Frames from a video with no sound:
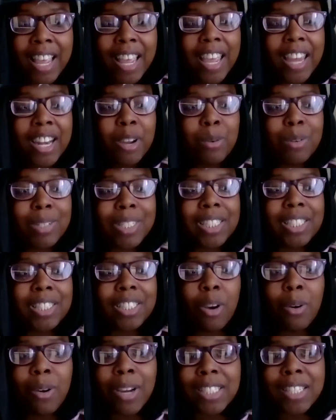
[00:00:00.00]
And it was
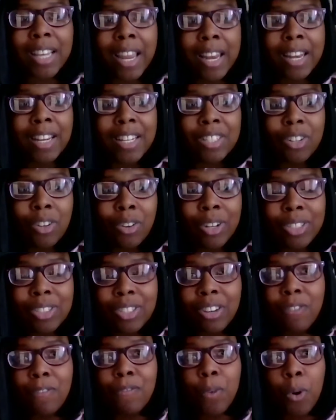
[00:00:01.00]
so exciting because it only
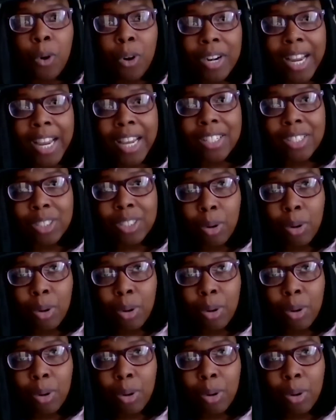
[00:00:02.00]
took 4 days